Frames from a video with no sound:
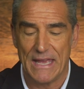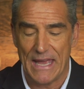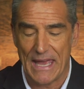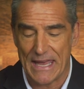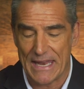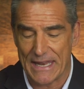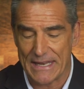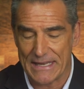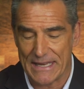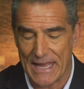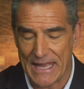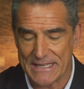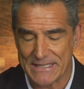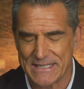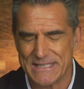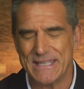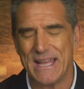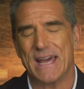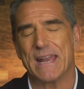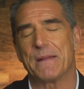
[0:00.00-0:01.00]
And
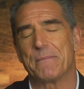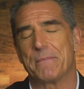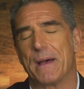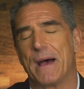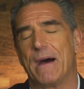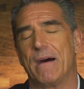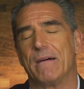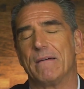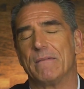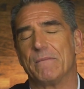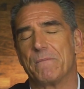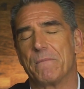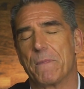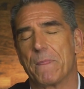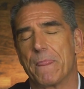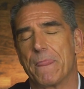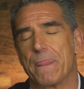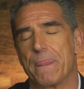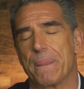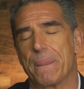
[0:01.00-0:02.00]
it's not about
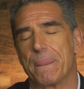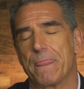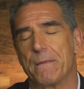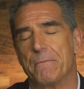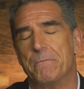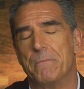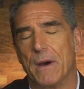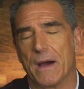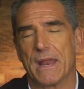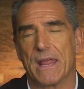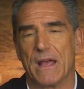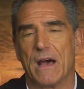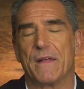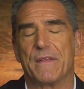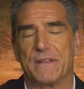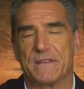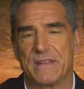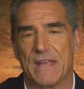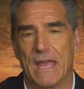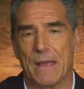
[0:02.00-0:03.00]
money on
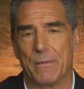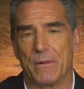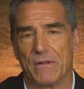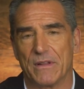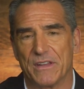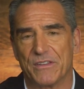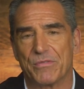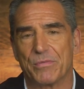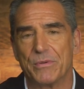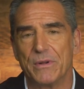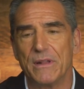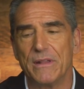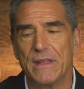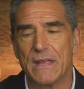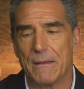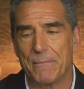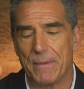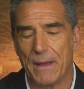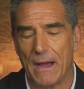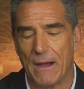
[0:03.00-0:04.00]
the table. It's really
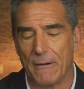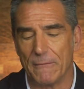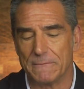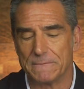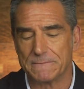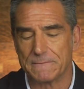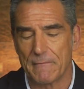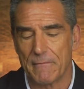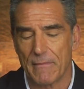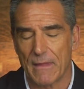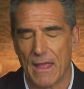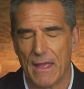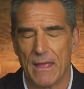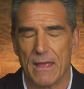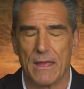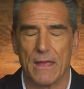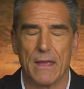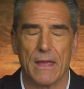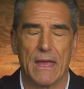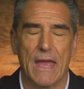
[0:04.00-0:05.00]
about
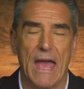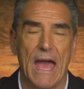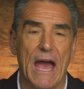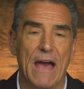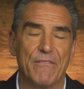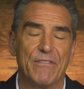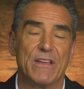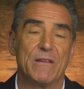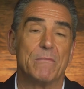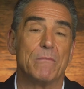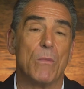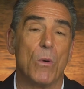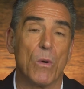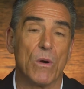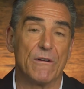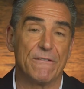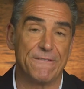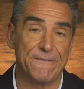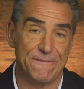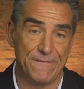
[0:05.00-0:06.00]
having
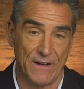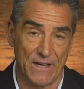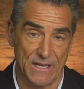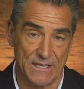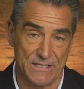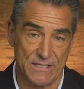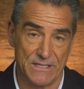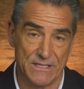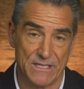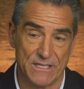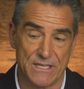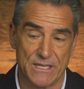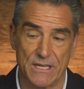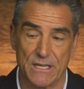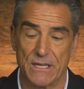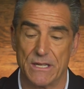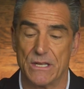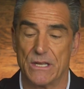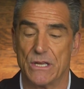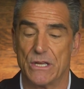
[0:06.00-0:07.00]
more funds
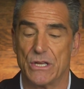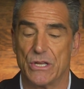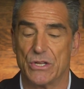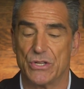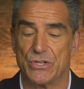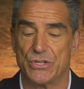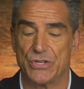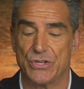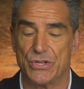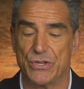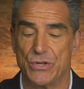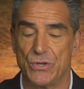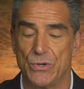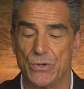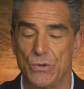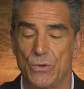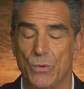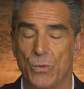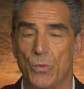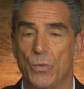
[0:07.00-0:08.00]

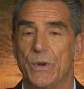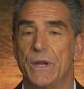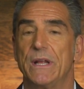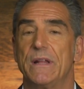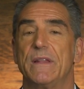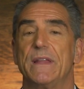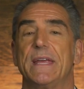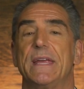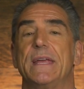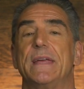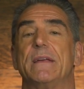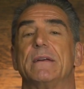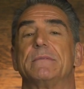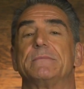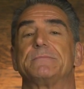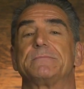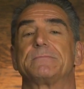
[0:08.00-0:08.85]
to really